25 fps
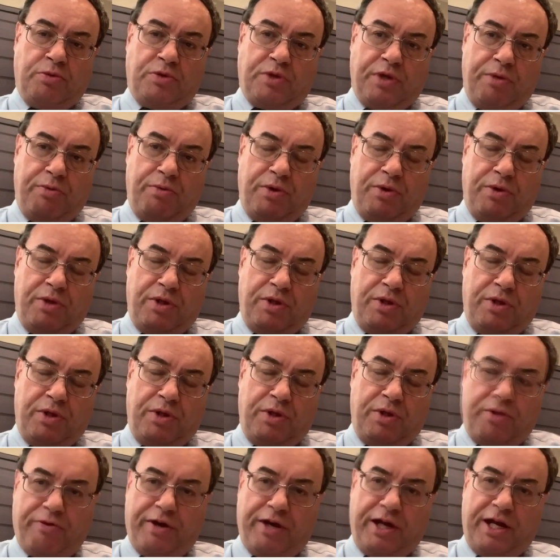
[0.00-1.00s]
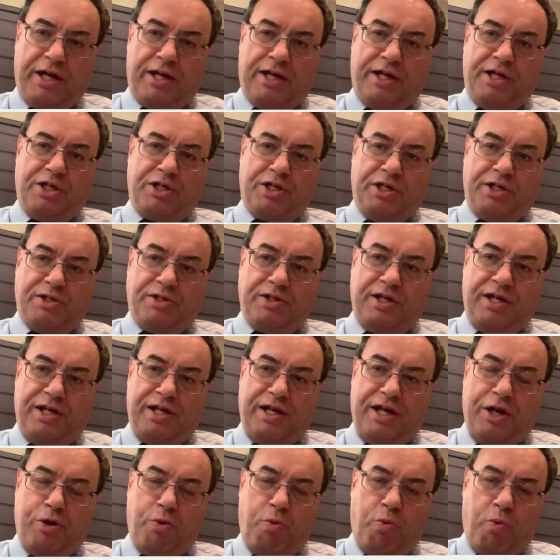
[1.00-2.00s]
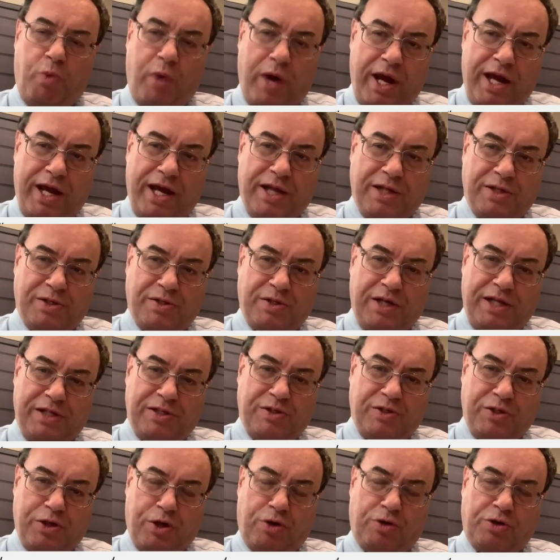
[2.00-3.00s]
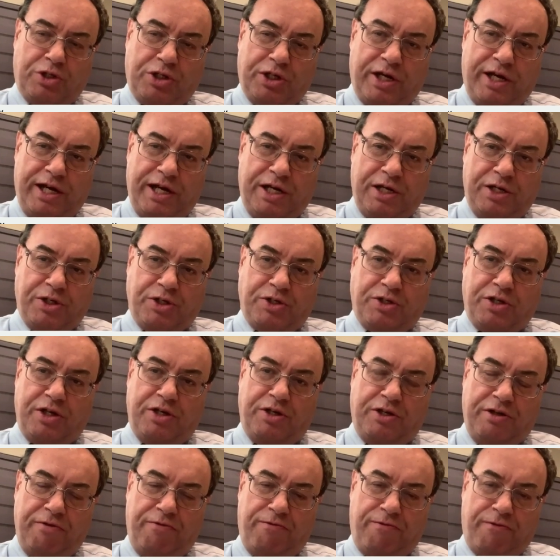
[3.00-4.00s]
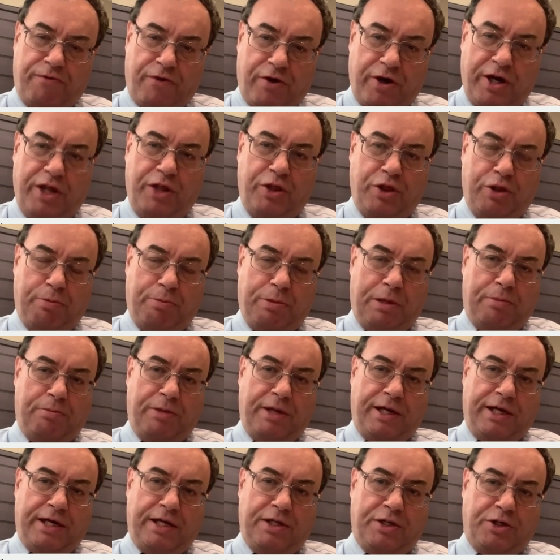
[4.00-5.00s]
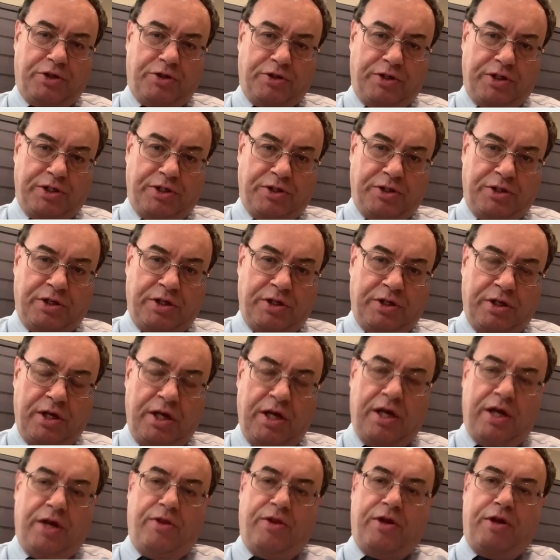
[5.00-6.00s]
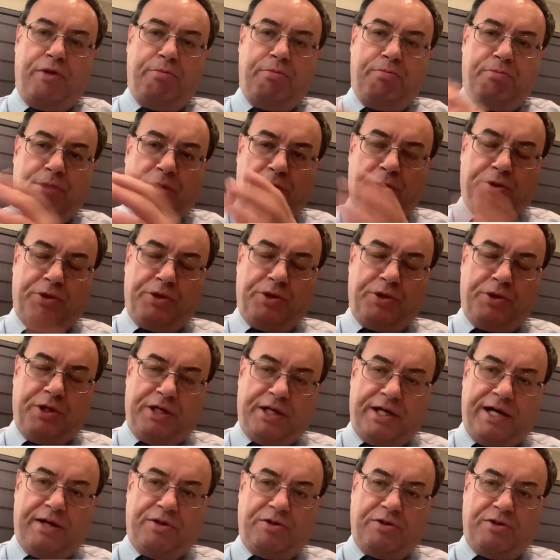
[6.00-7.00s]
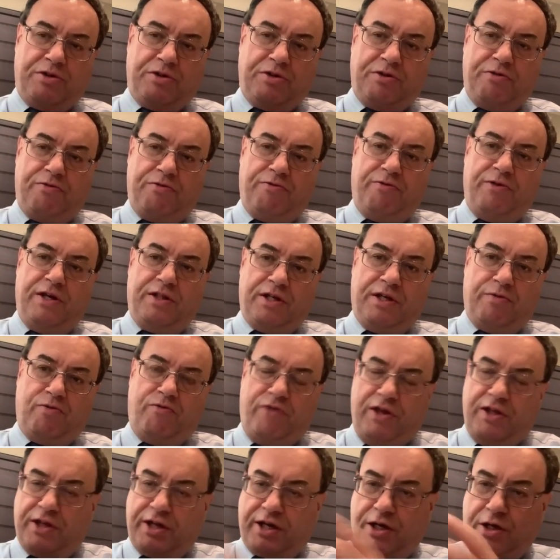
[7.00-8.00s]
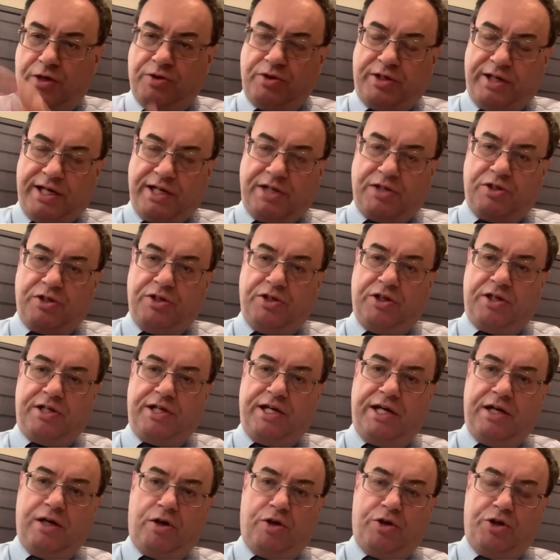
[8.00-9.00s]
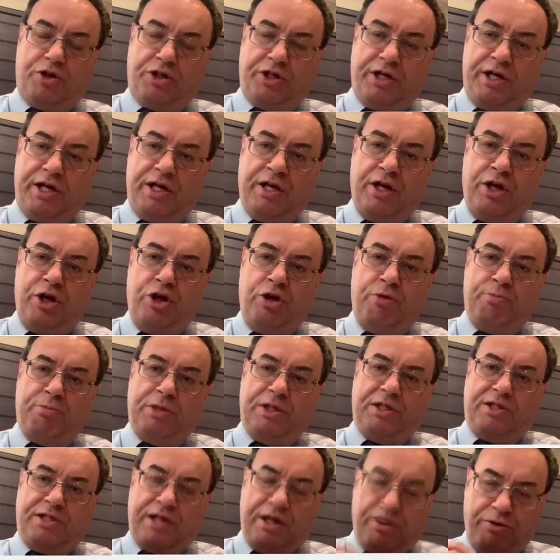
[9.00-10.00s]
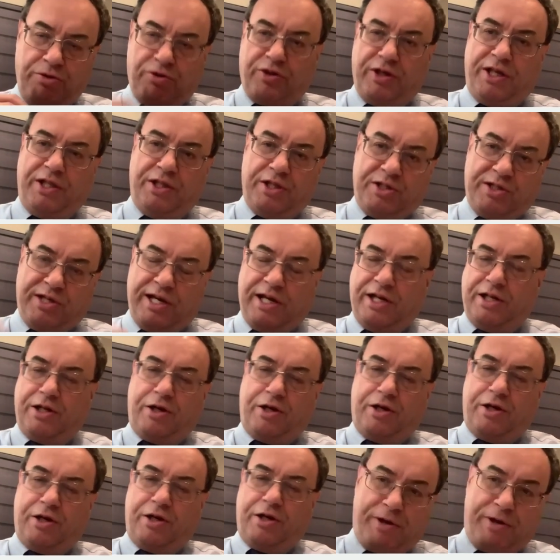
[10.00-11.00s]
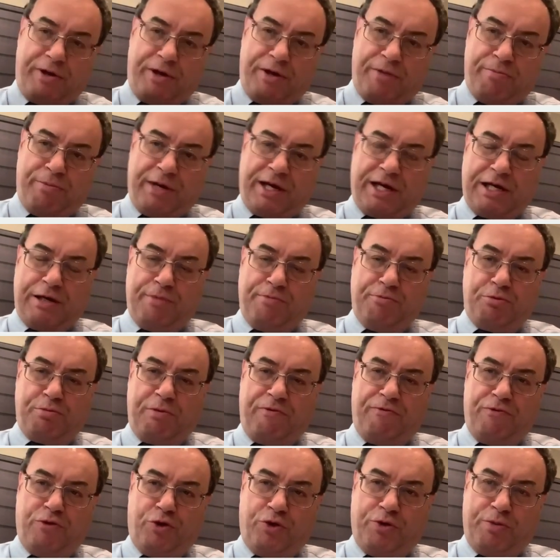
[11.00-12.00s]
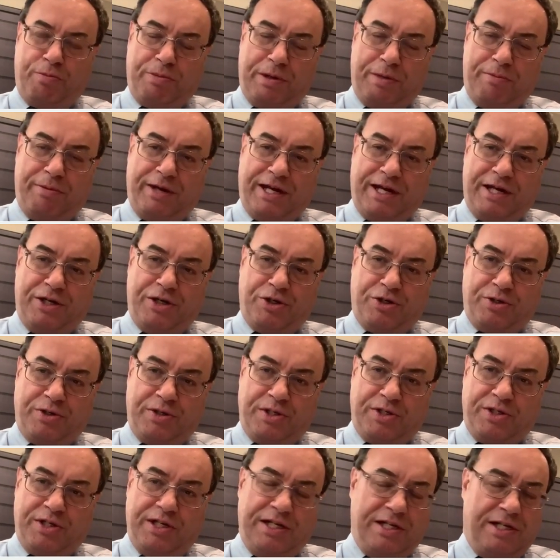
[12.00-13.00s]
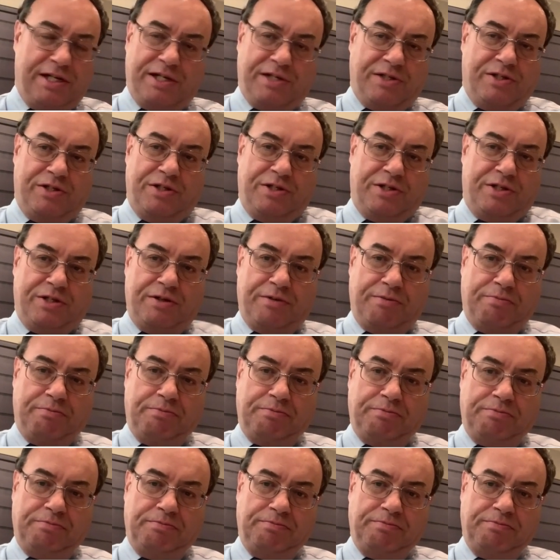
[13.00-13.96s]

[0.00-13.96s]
So the answer on regulation is, in a way, it's not changed. Define the public interest and then build it out to fit the context and the technology. But don't think the technology becomes before the public interest. It doesn't.